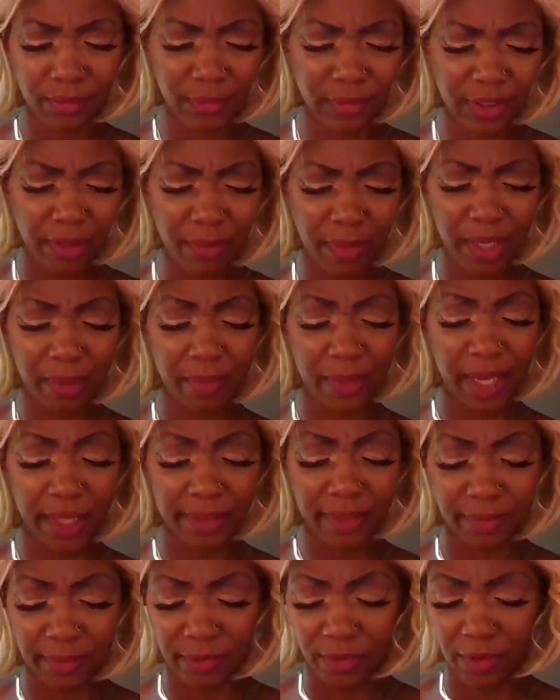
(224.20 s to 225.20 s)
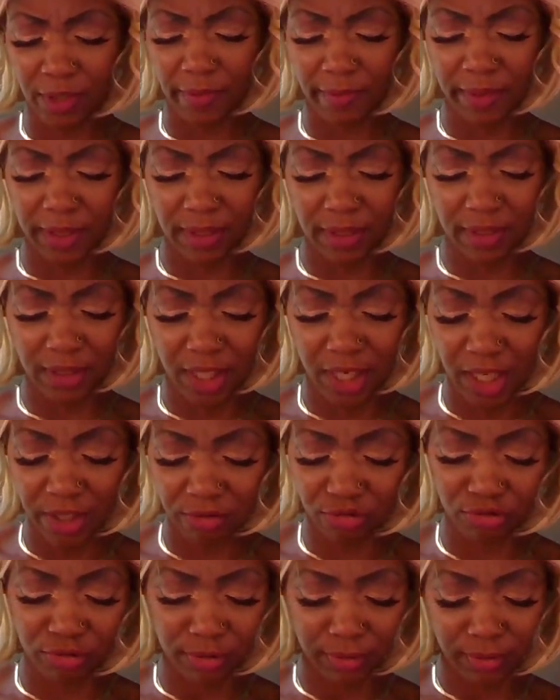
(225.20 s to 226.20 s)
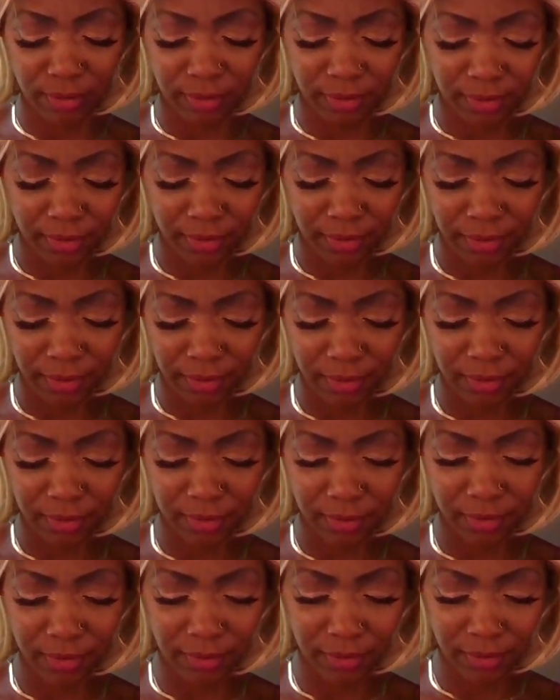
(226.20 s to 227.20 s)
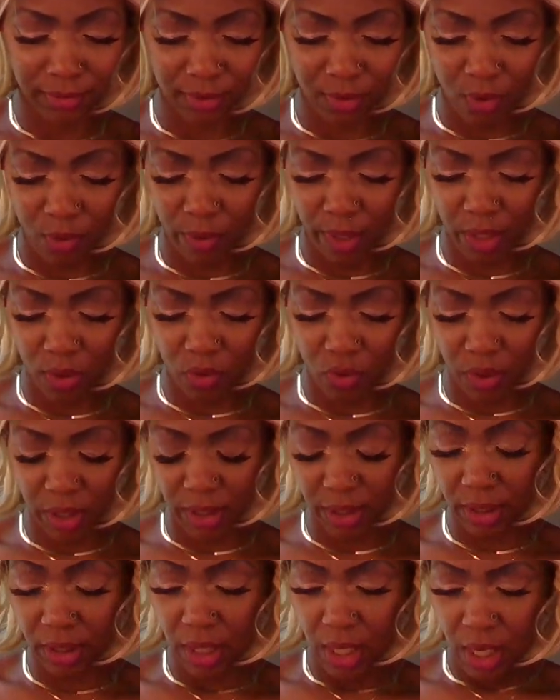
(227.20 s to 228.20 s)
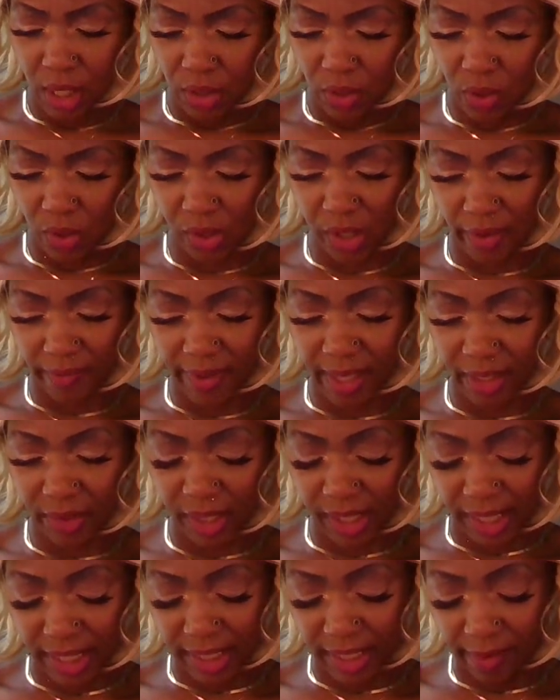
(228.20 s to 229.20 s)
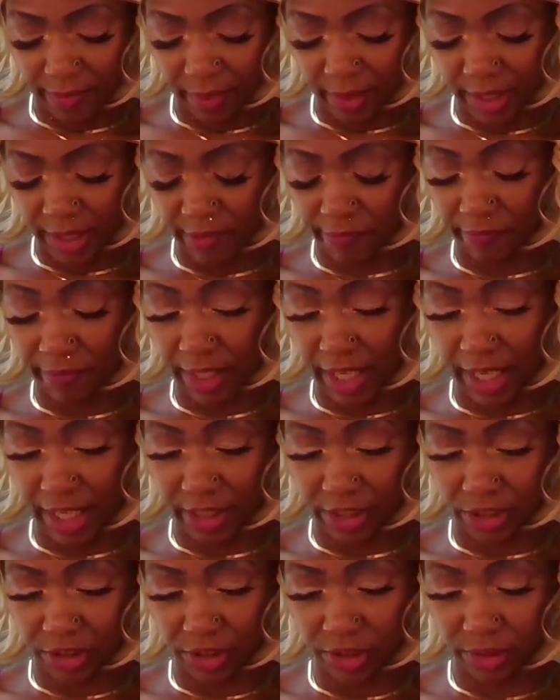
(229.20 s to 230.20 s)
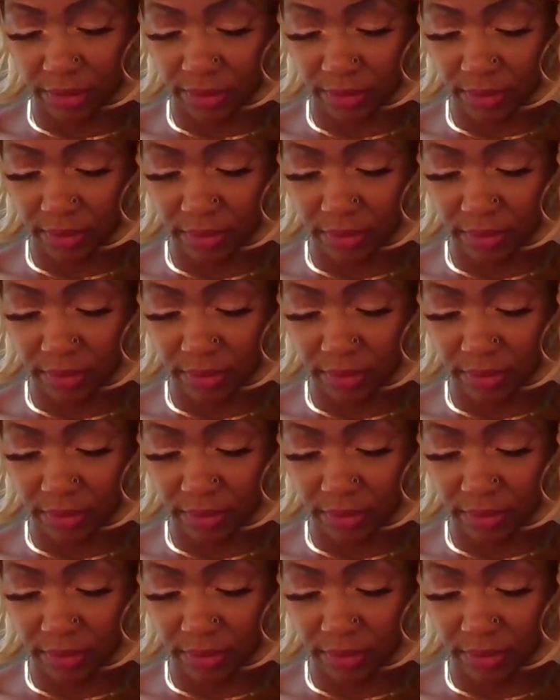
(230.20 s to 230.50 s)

somebody might have some sort of addictions going on. You also have guilty and devil in the flesh